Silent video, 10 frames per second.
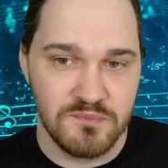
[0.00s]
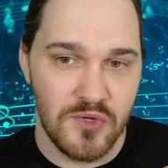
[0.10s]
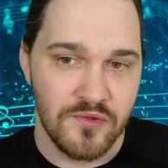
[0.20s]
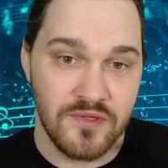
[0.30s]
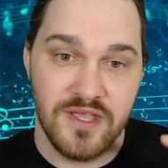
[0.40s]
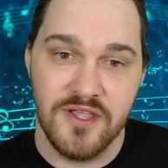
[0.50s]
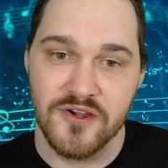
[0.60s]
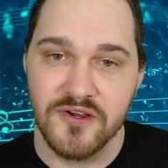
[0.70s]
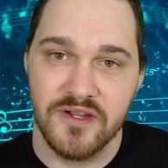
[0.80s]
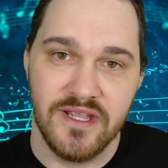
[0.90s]
both
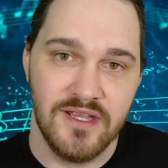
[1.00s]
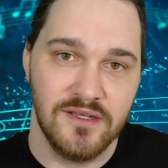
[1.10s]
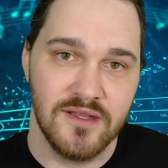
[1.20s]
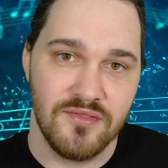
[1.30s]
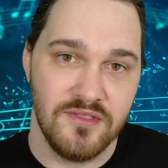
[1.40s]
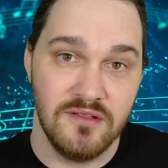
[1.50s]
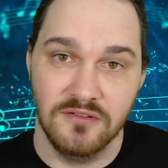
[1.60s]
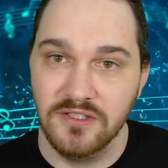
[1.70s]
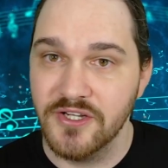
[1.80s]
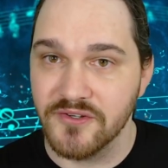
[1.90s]
here in the
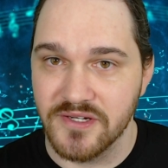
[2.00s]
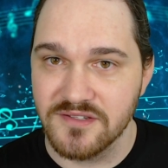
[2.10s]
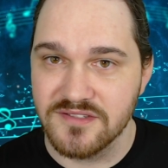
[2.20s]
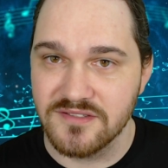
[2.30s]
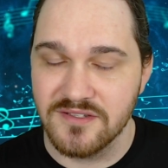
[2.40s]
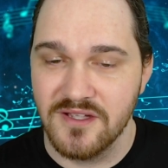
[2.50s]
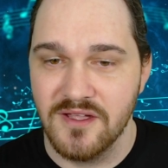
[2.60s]
lyrics.